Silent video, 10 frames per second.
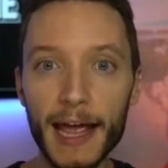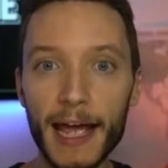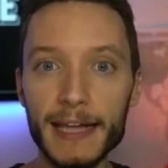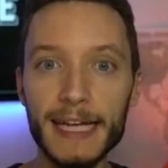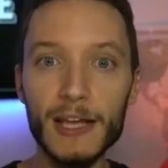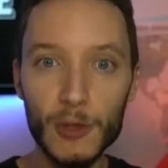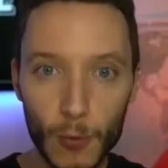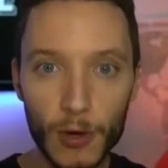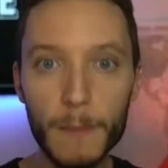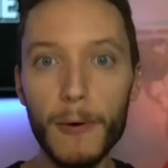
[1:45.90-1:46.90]
it's a
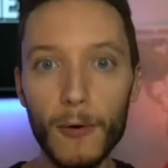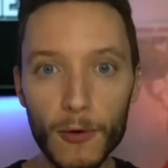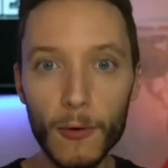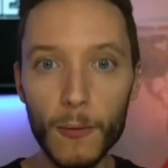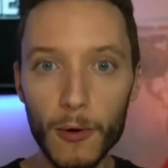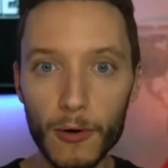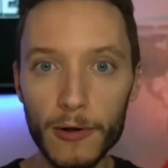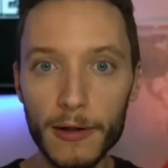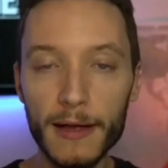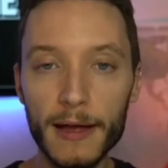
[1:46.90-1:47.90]
unipolar
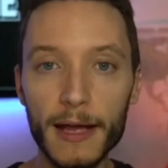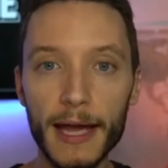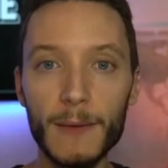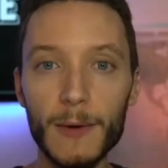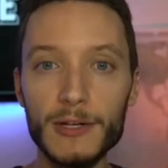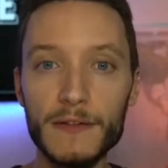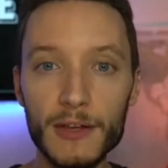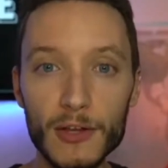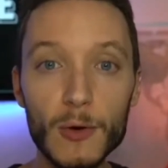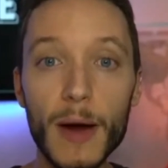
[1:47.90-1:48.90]
world in which
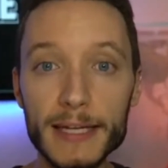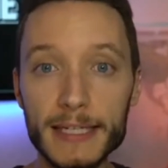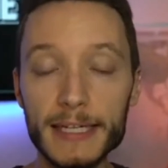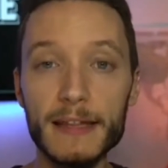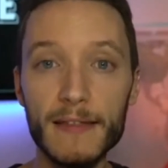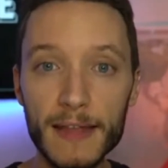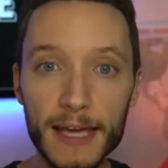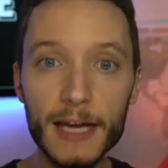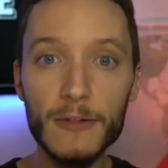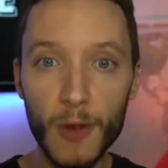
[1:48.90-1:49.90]
the U.S. is
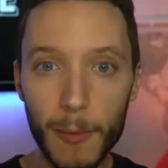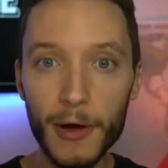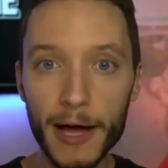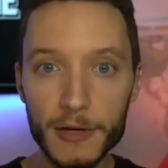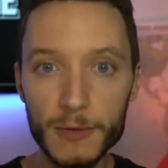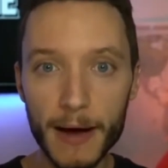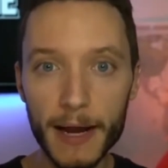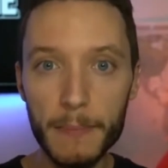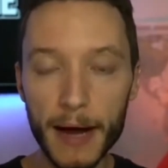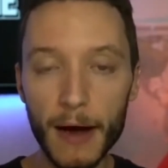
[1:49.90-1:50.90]
the global
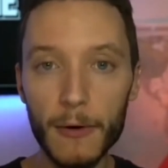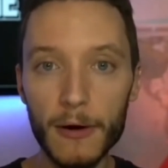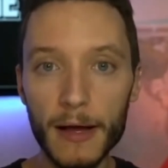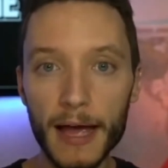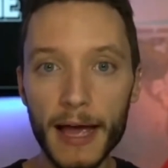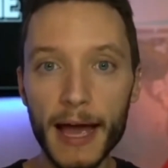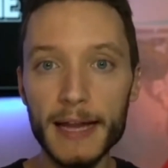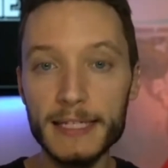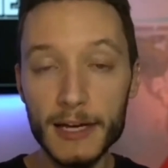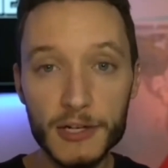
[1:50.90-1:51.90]
hegemonic power. And
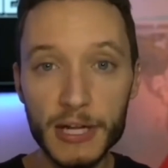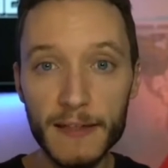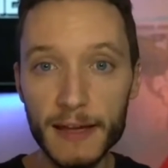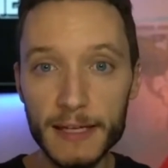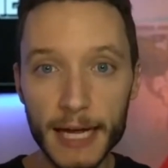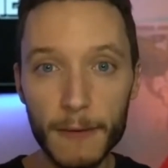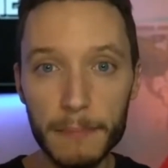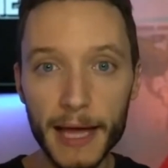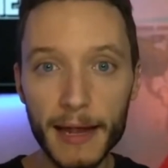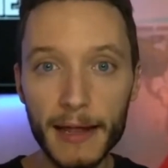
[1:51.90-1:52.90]
essentially, the entire
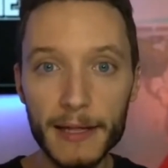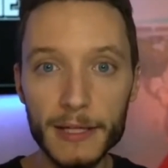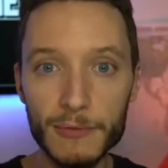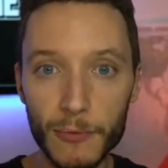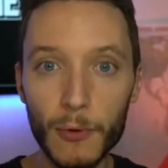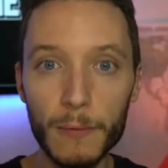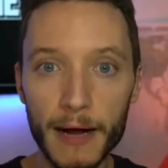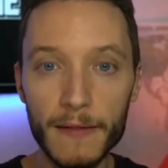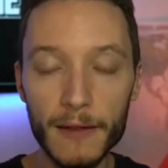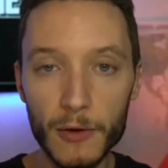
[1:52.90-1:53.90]
planet is ruled
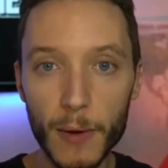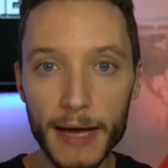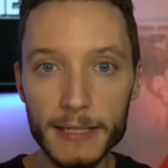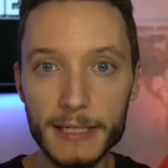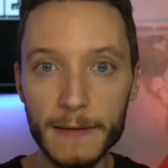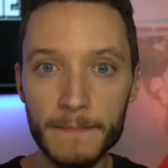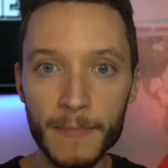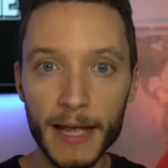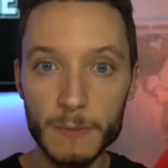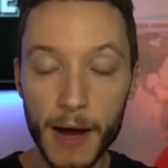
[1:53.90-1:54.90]
by the U.S.
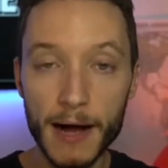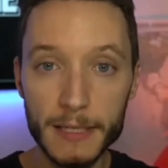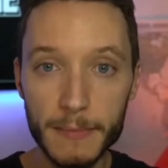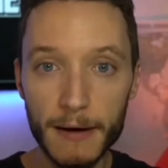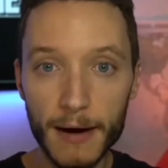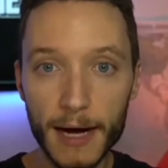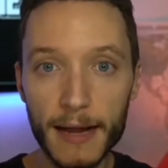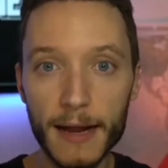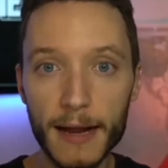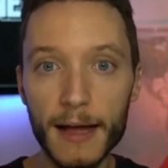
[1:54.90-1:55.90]
It's Pax
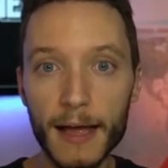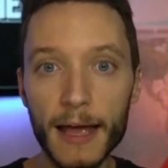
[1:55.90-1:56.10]
Americana.